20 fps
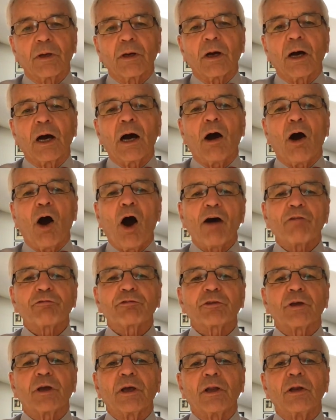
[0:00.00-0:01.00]

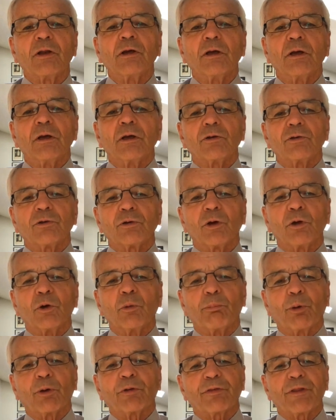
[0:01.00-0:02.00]
often to
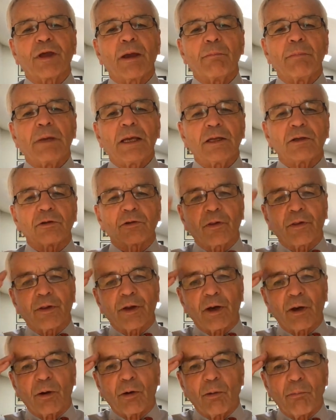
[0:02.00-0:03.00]
put them into
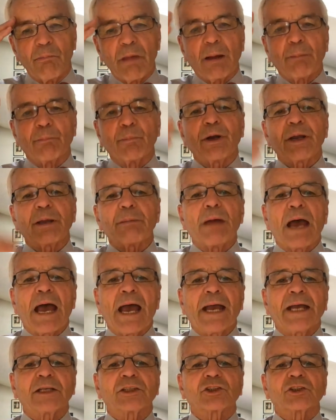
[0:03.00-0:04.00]
their memory
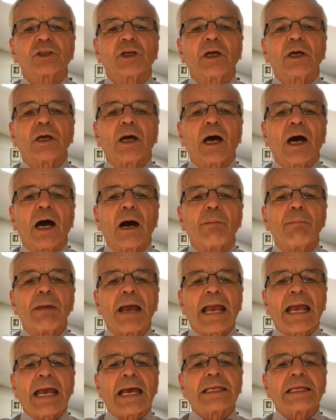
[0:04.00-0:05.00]
banks,
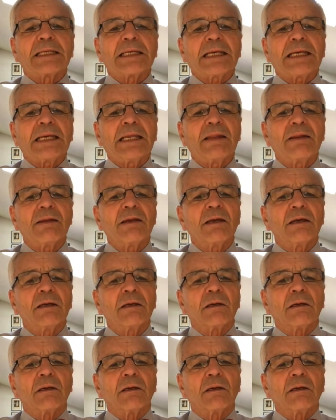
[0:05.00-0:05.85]
and in